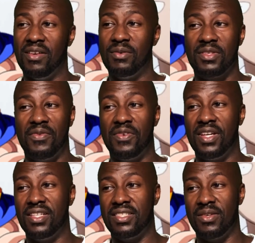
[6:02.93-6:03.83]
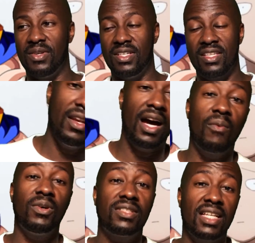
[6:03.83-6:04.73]
It was a funny series. Now
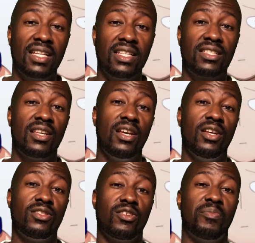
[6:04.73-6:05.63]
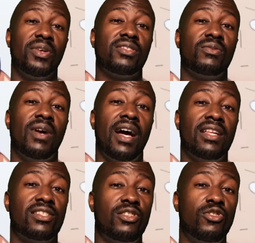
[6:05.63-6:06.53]
I will say this to a person who
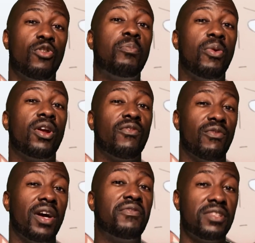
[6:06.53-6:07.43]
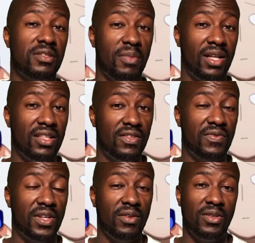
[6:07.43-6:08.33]
has no point of reference about this
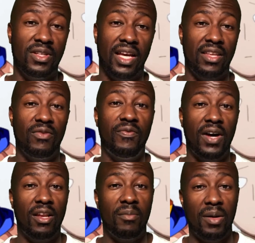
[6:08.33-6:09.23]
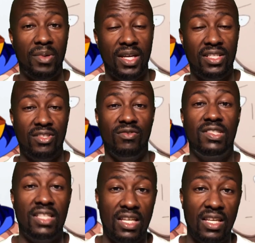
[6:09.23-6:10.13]
video. You like you follow my page and you
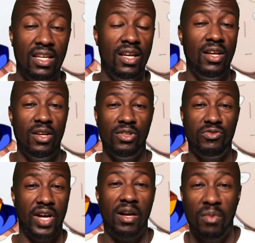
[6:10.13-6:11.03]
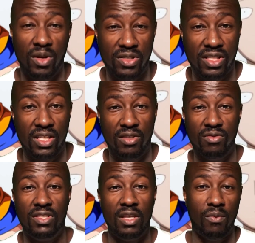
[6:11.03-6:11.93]
see Dragon Ball Z, you
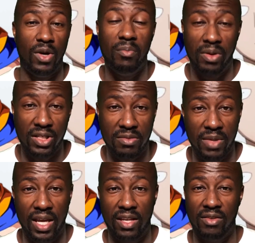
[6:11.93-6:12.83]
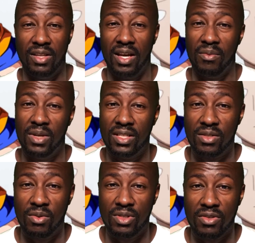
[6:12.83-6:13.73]
see One Punch Man, and you like what is
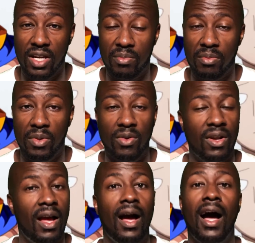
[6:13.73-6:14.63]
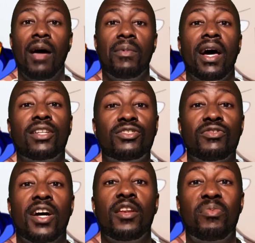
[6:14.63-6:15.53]
Corey trying to promote? I'm not
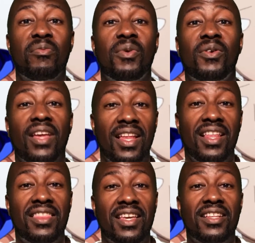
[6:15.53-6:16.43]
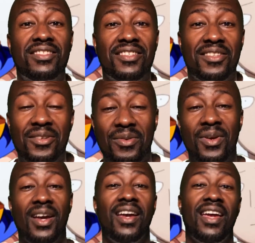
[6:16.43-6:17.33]
trying to promote anything to you.
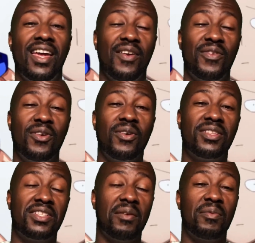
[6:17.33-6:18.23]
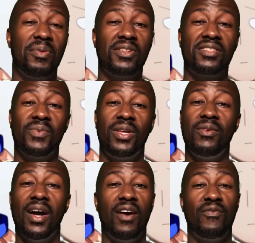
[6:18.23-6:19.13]
If you're the type of person where you
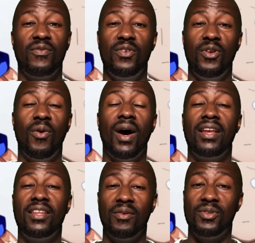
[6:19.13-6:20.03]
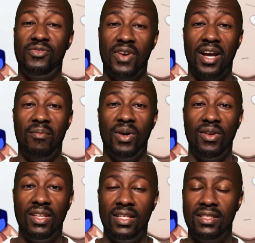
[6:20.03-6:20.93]
have no idea what Dragon
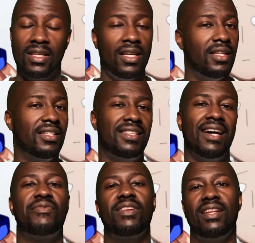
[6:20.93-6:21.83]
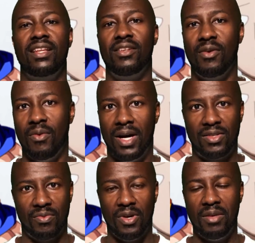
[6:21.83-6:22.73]
Ball is, definitely don't
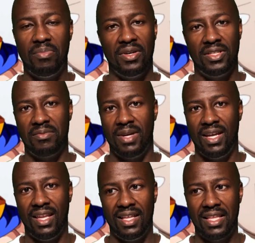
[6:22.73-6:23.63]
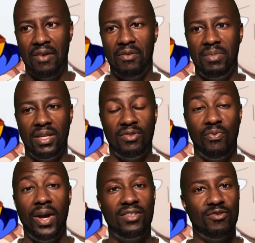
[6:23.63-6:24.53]
watch One Punch Man. Like that would be
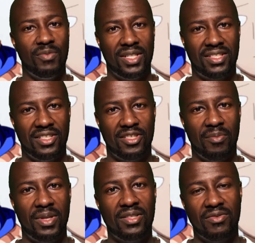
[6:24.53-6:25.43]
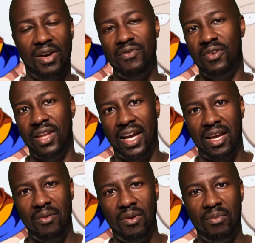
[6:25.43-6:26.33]
way too much to jump into. I feel like
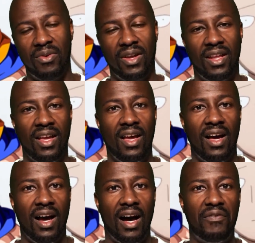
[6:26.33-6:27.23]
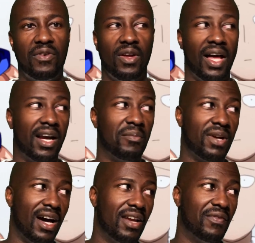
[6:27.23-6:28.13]
at one point, I feel like I'm
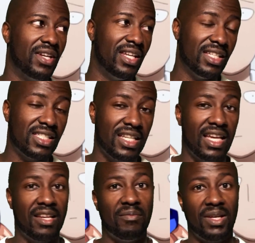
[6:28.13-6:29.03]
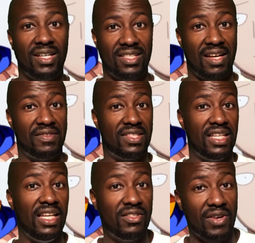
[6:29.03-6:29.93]
kind of initiated because I've
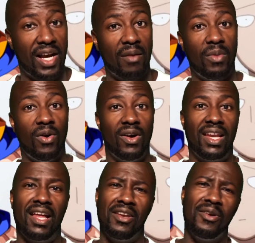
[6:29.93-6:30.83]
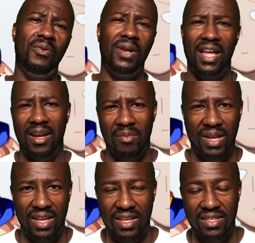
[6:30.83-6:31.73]
seen Dragon Ball and I know what anime
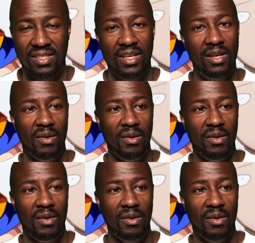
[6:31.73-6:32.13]
is.